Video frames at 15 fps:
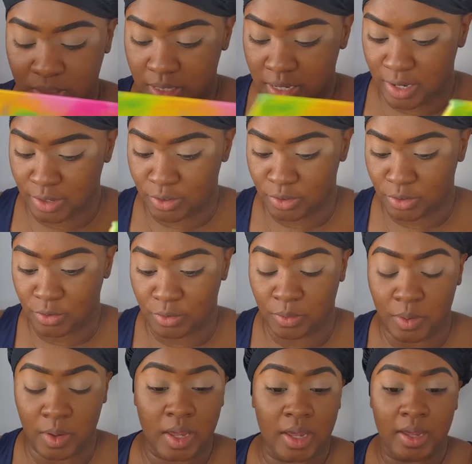letting you know.
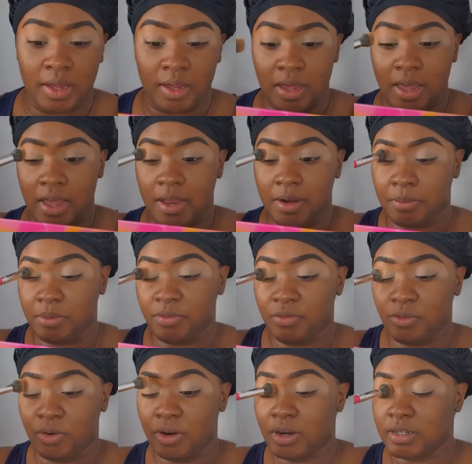And
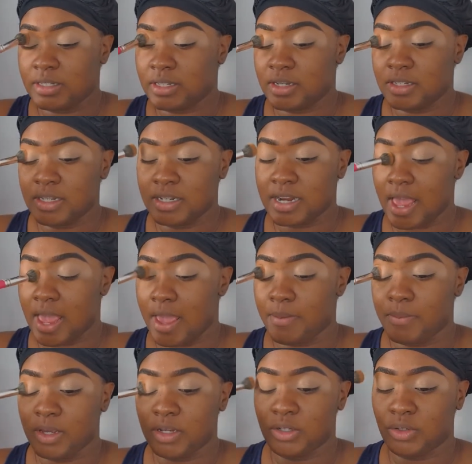before starting the eye,
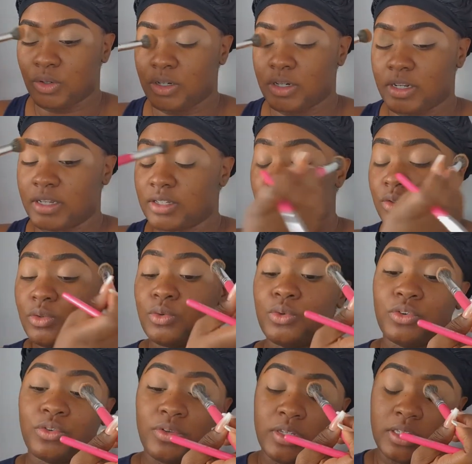make sure there is no
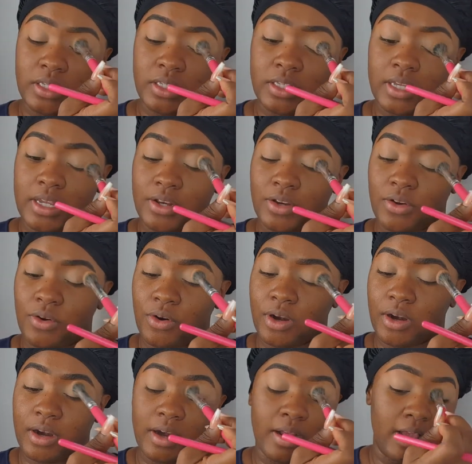creases in
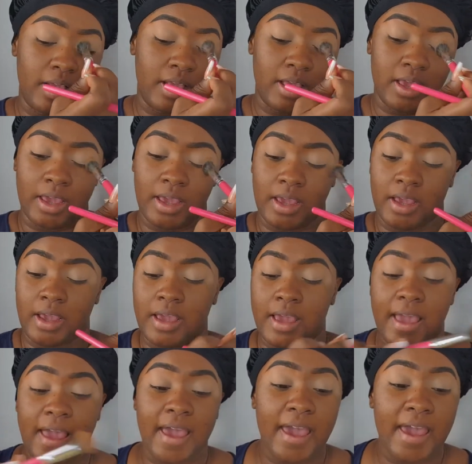your
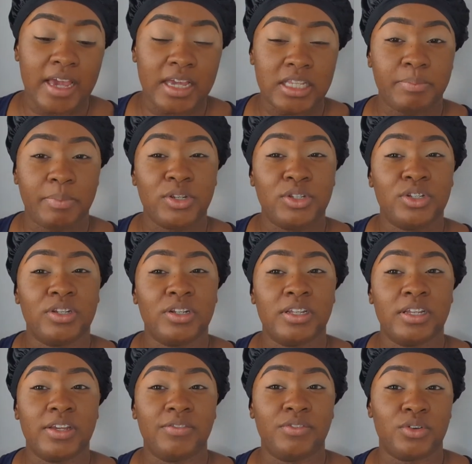eye, especially
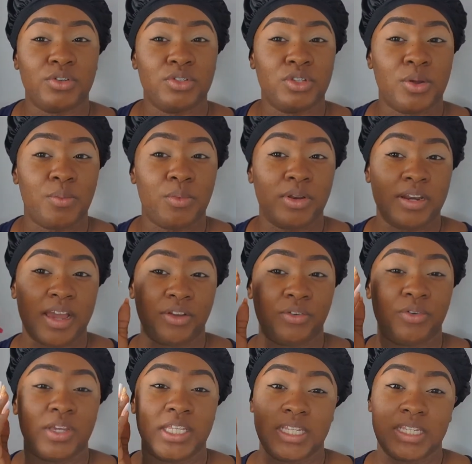if you're someone that
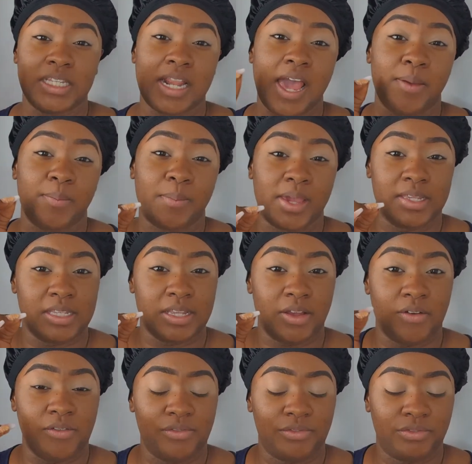creases like myself.